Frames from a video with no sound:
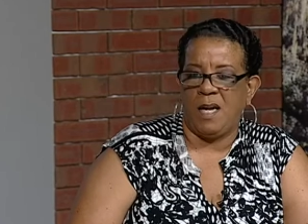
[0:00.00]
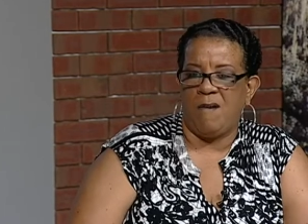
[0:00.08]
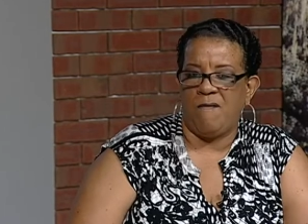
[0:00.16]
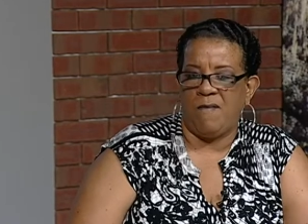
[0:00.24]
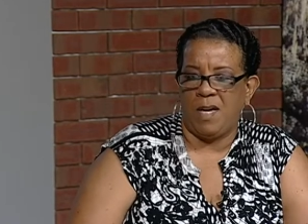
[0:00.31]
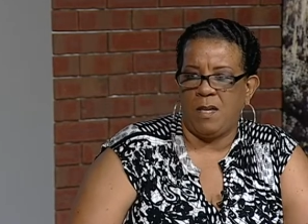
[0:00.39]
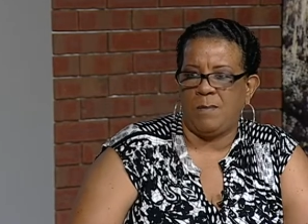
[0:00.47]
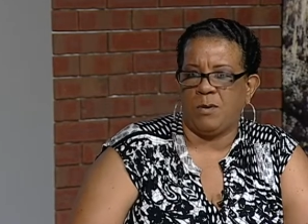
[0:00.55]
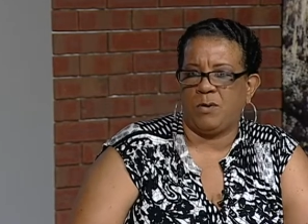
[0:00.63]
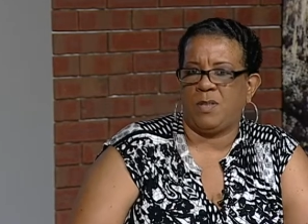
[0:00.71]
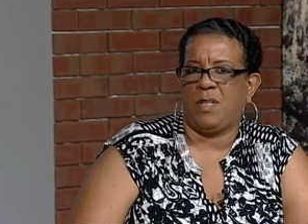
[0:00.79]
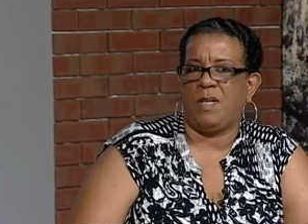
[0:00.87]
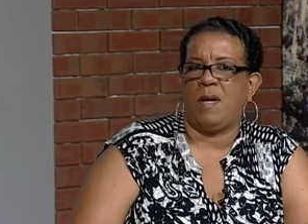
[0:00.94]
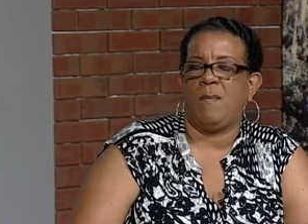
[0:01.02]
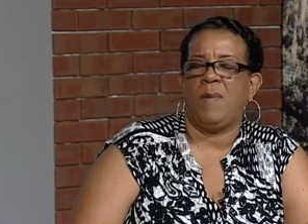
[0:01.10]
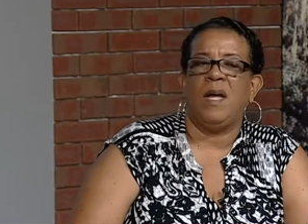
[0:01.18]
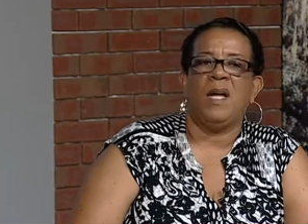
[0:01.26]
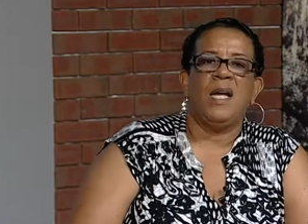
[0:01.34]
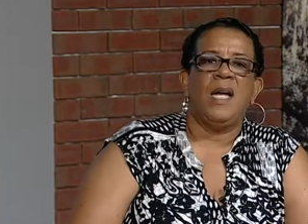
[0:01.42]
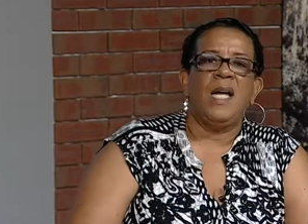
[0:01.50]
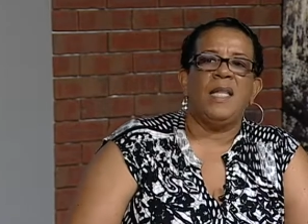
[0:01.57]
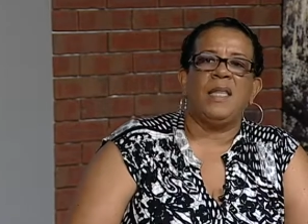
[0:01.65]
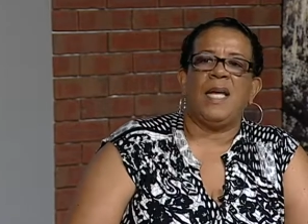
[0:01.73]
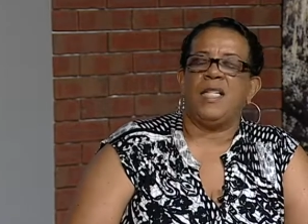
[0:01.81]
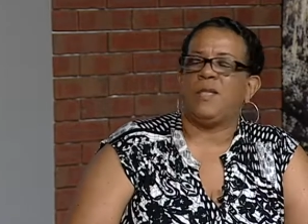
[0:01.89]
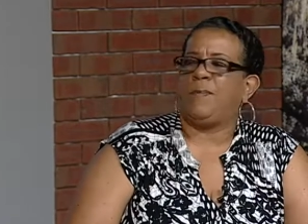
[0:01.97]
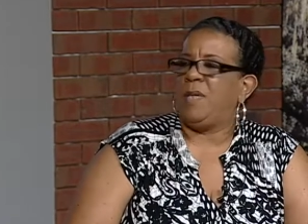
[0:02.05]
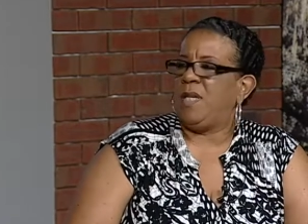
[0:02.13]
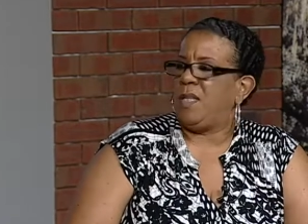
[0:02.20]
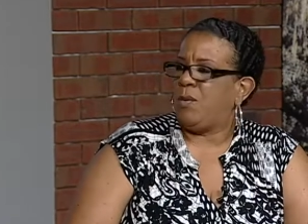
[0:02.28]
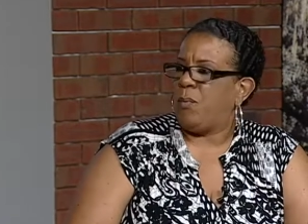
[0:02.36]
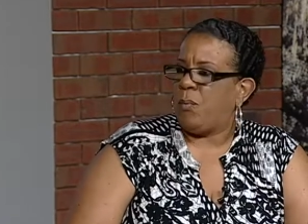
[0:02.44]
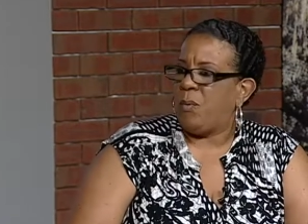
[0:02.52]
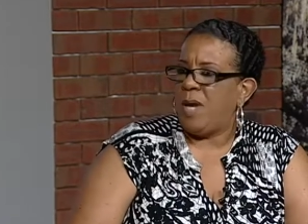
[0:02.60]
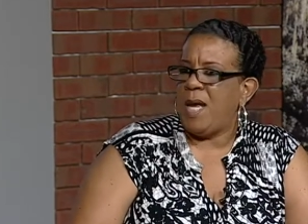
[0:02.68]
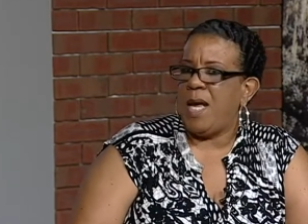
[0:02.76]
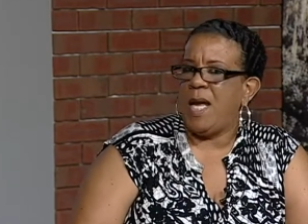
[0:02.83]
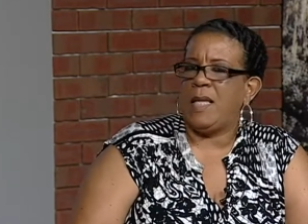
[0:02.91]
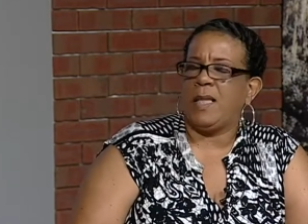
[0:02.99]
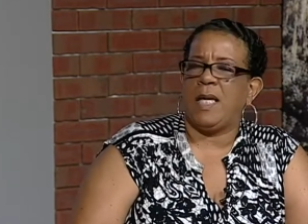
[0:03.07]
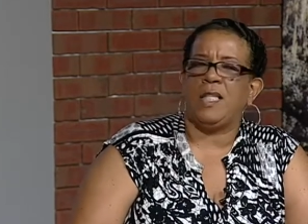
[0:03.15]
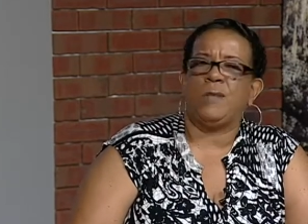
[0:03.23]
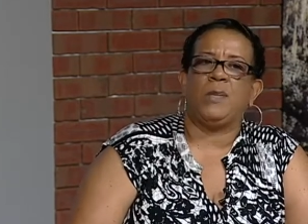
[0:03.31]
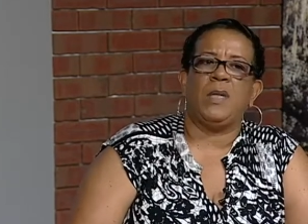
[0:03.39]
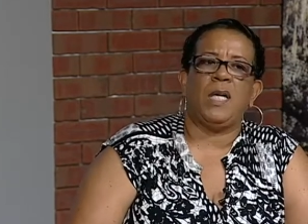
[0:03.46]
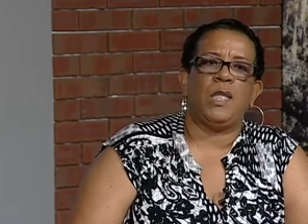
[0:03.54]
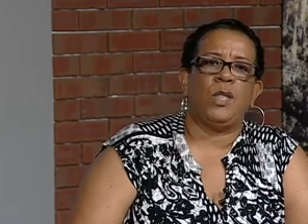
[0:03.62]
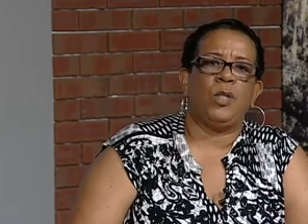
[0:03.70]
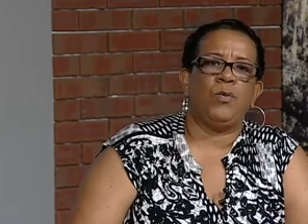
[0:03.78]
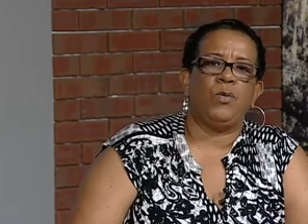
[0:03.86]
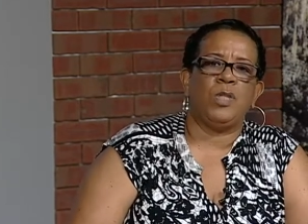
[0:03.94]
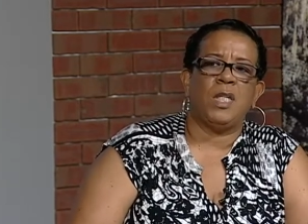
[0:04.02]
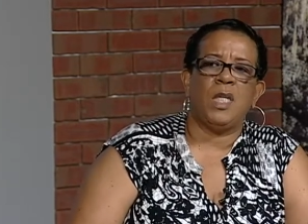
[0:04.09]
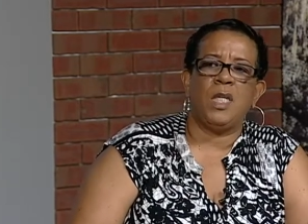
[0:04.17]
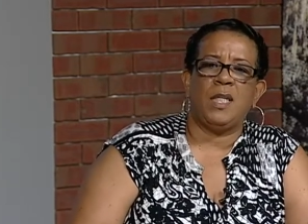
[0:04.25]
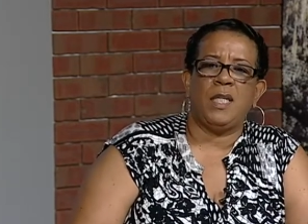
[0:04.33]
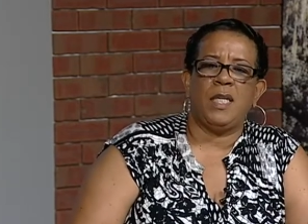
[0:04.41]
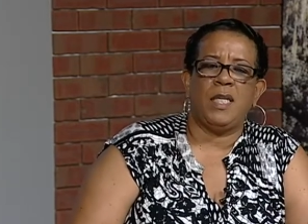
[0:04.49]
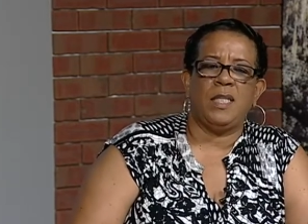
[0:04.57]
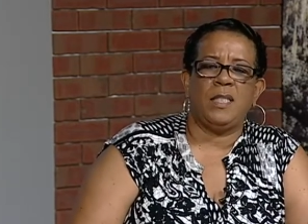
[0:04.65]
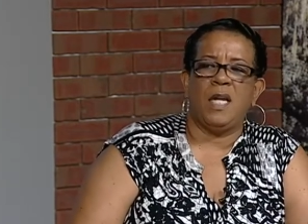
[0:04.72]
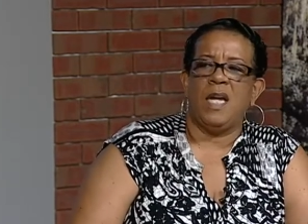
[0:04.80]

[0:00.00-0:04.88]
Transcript: available to them. They split the rent, they split the utilities.